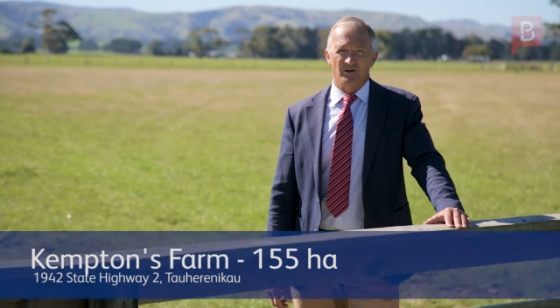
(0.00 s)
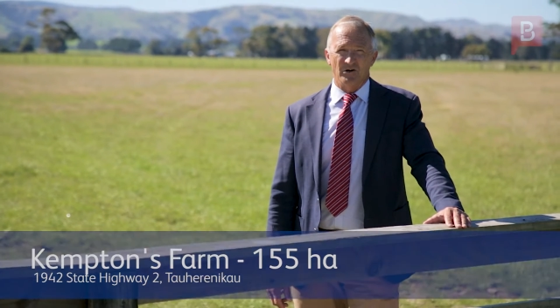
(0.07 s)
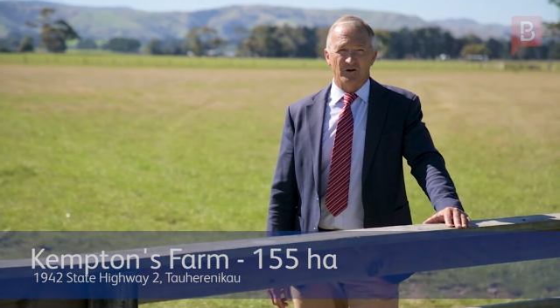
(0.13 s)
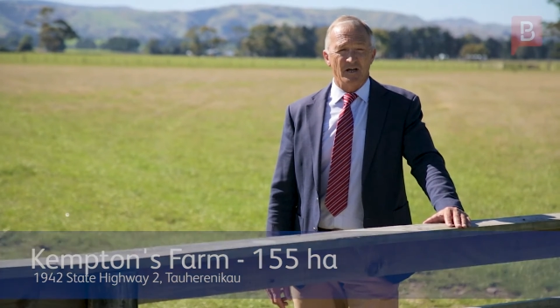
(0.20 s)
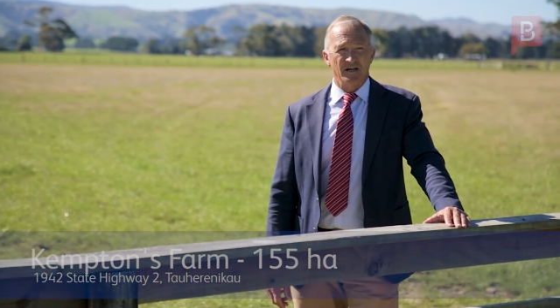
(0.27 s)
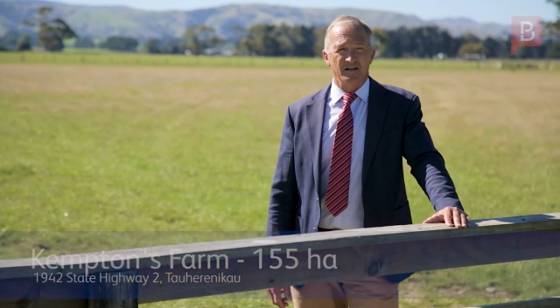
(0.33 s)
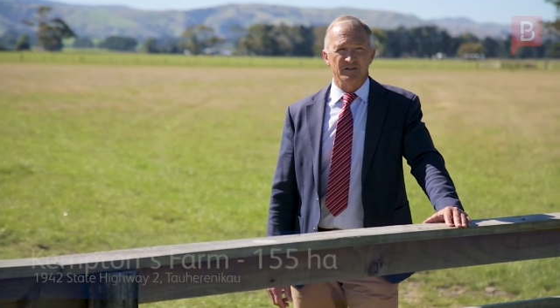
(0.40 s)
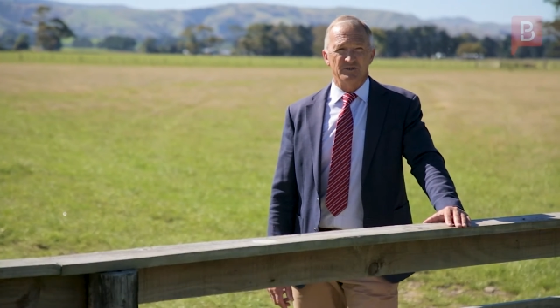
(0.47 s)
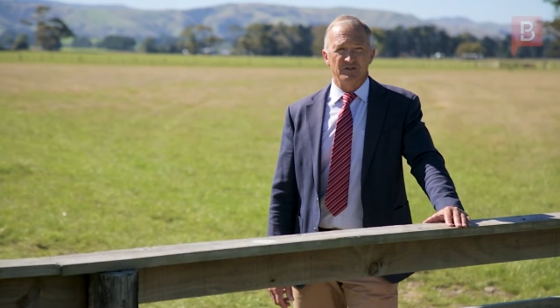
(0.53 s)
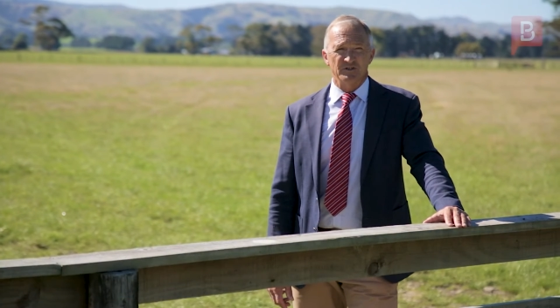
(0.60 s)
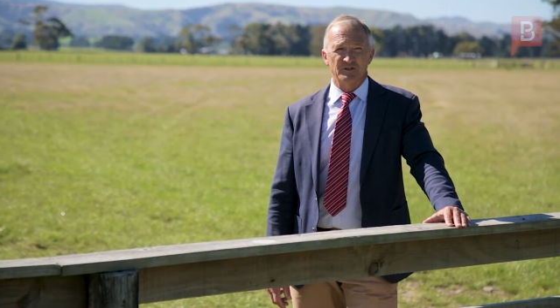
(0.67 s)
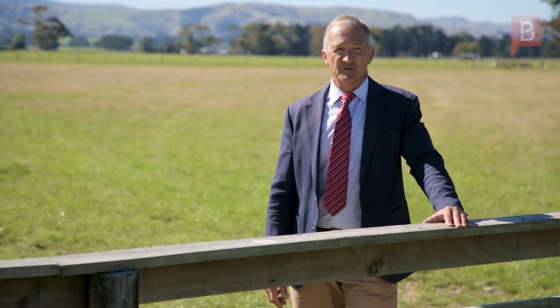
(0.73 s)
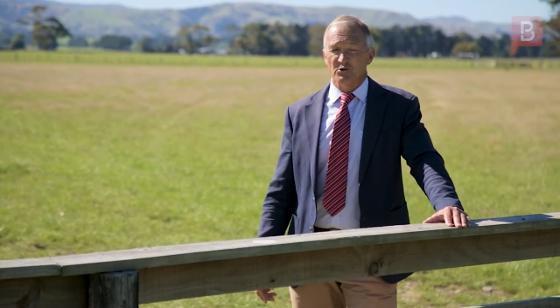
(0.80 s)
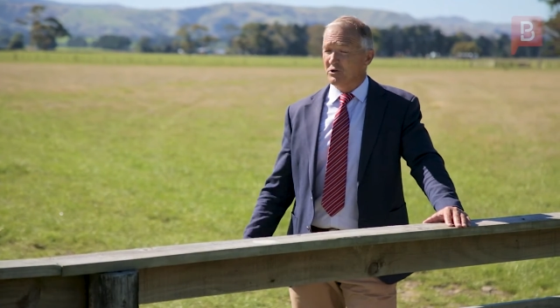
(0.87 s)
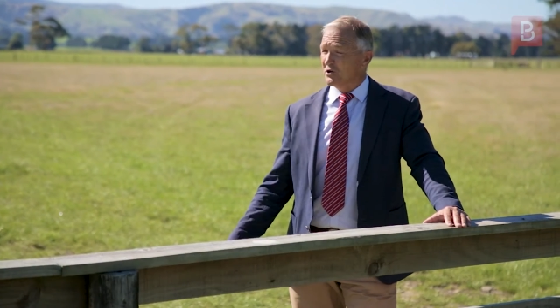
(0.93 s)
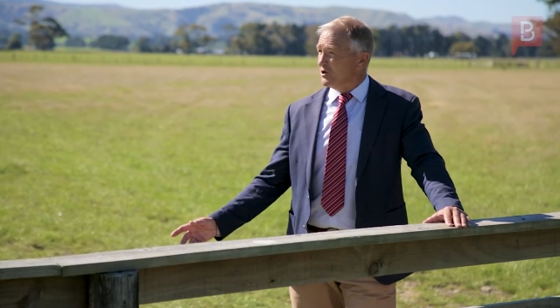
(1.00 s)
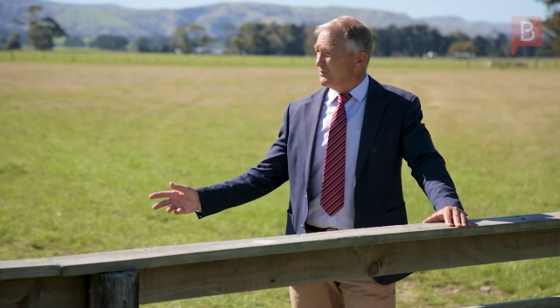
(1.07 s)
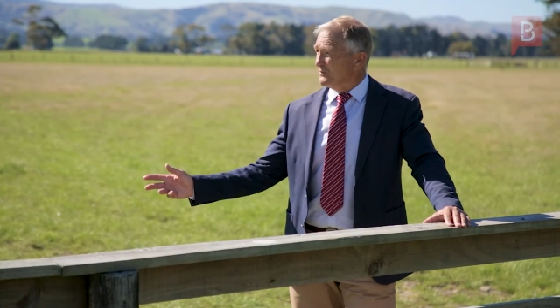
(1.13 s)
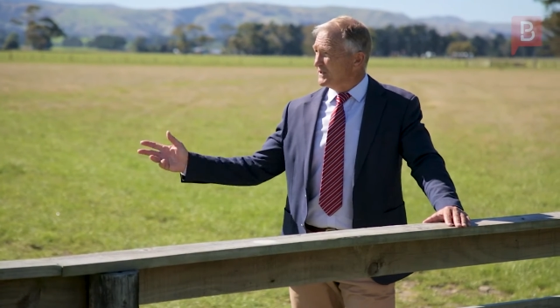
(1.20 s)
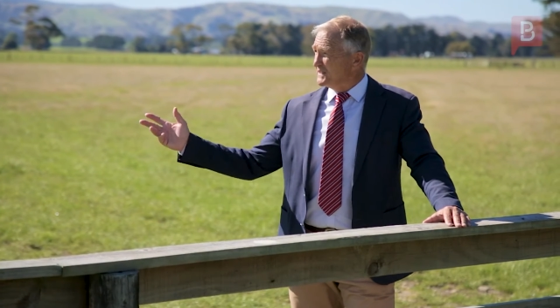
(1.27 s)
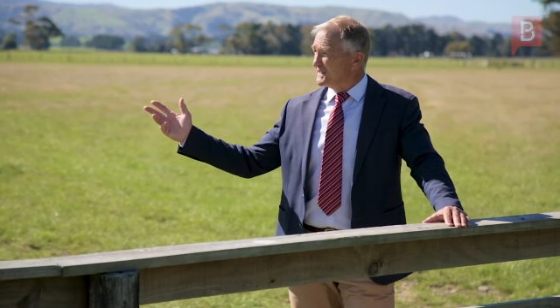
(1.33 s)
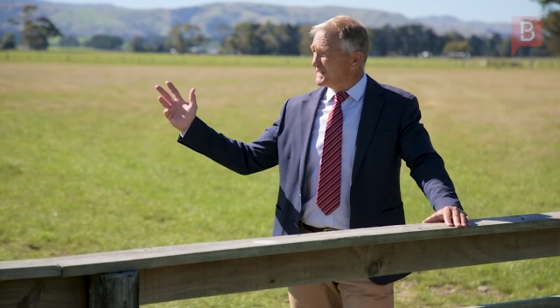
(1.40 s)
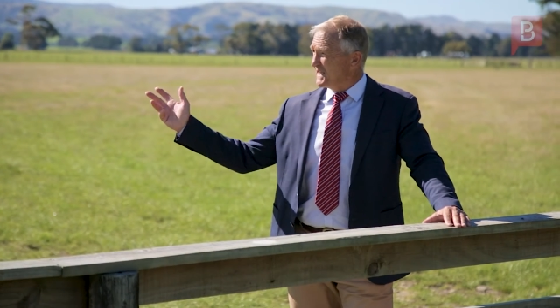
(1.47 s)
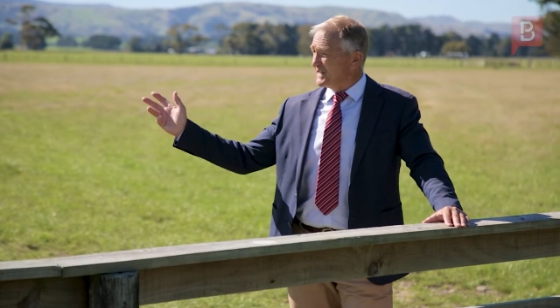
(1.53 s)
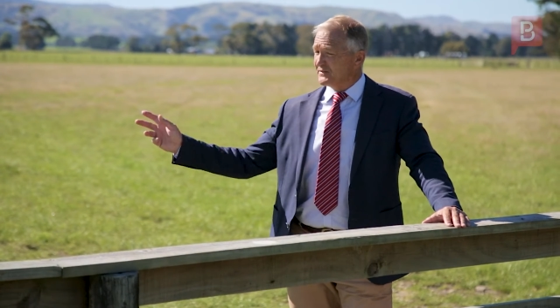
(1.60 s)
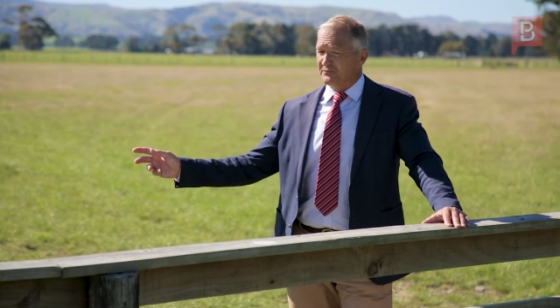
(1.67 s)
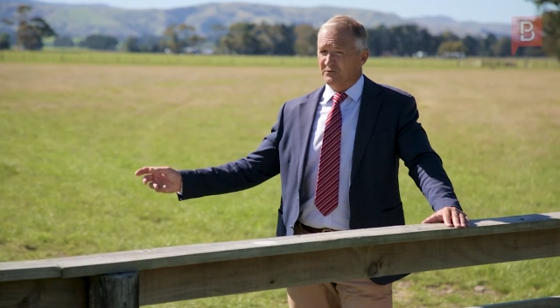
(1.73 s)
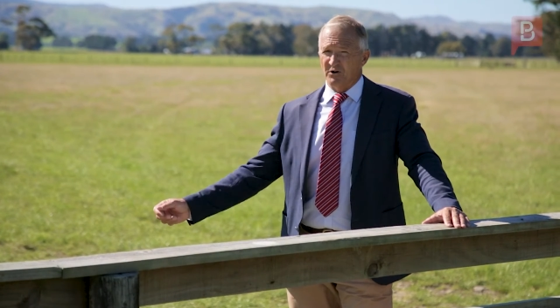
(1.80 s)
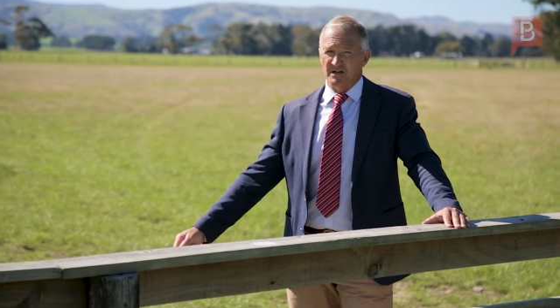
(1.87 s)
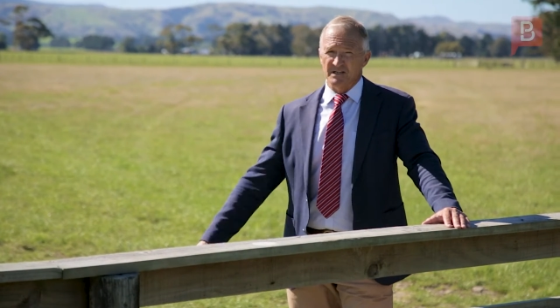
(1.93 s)
Located just two kilometres
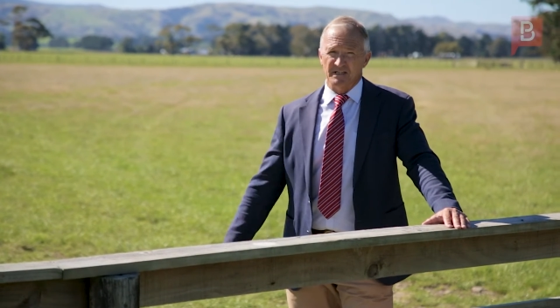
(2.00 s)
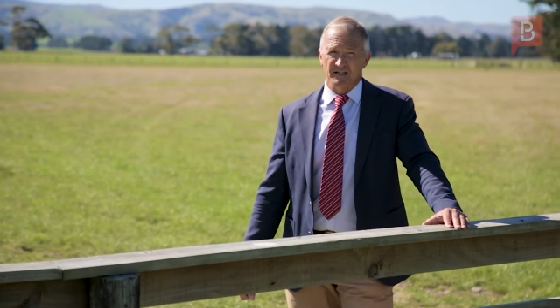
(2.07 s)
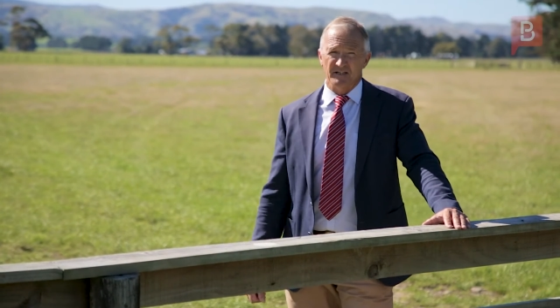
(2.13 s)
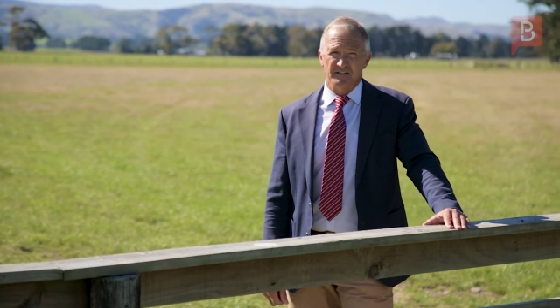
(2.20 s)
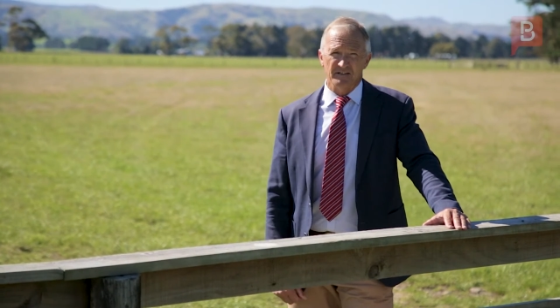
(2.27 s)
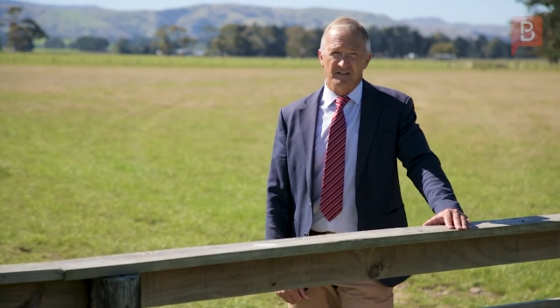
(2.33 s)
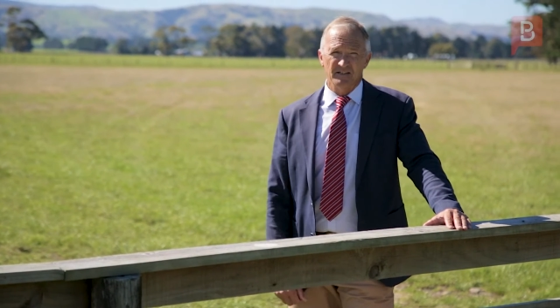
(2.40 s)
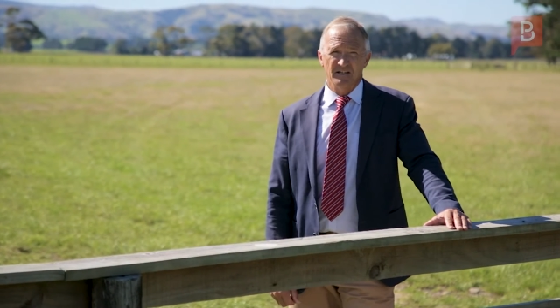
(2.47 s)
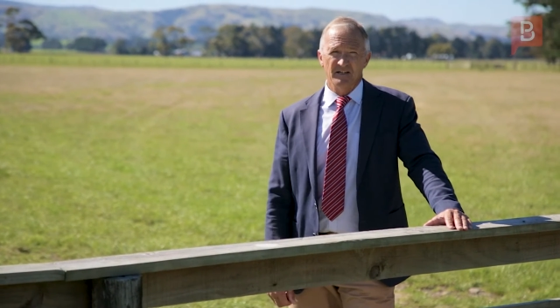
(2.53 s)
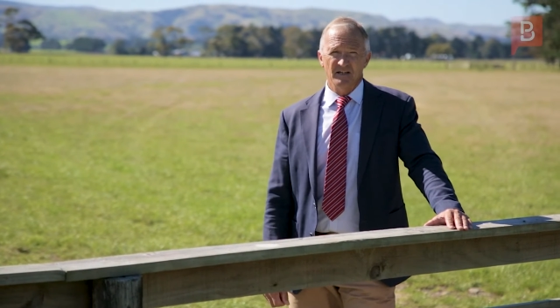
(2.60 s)
south of Greytown,